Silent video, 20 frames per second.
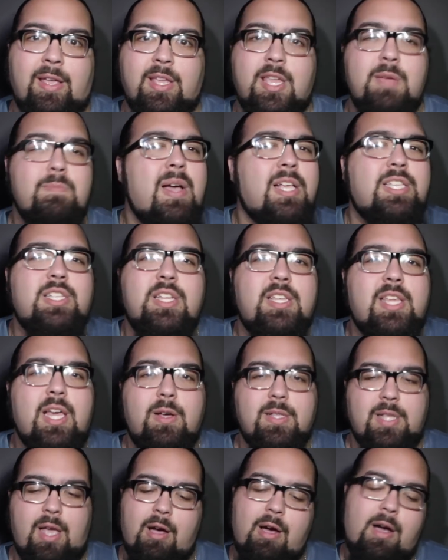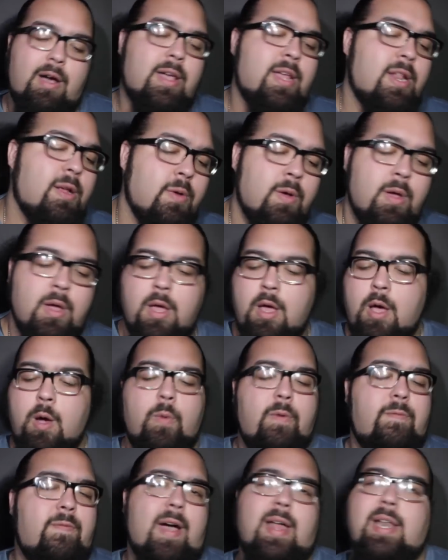Can you imagine the girls like, oh, you know,
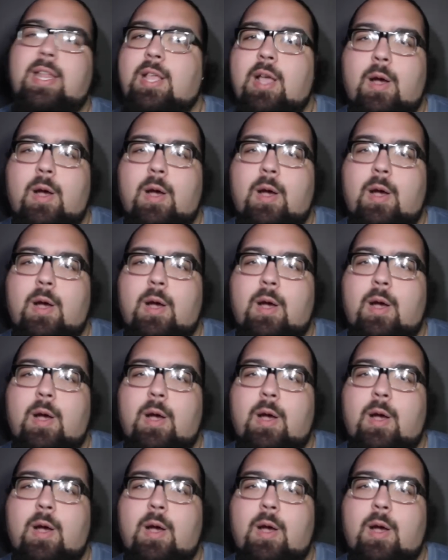finally